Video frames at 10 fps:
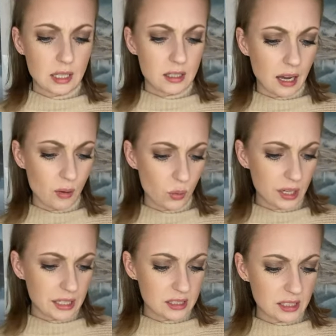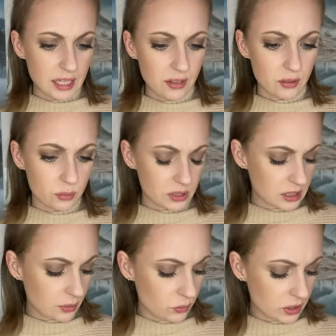not working together with
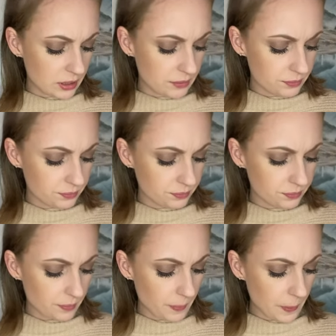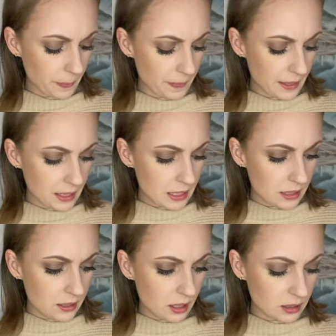someone,
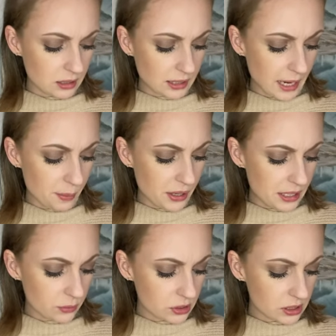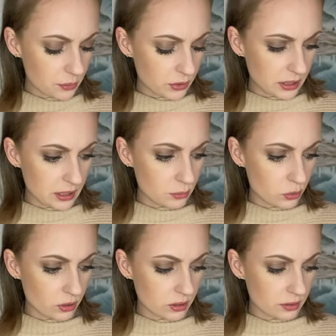not collaborating with someone
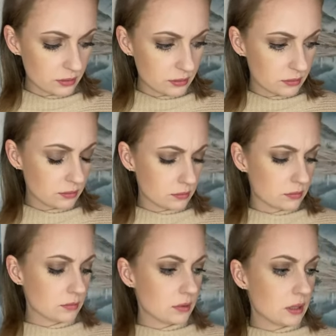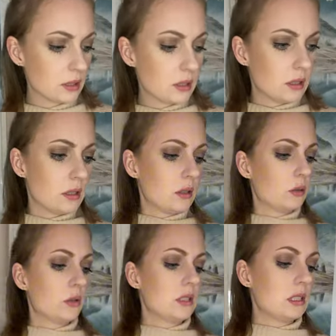anymore.
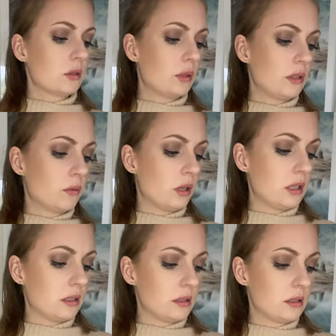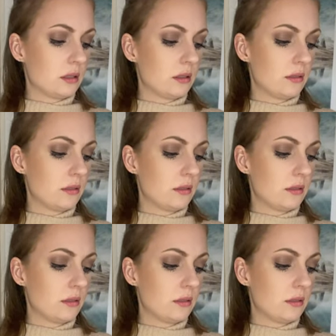Who is this Queen of Wands?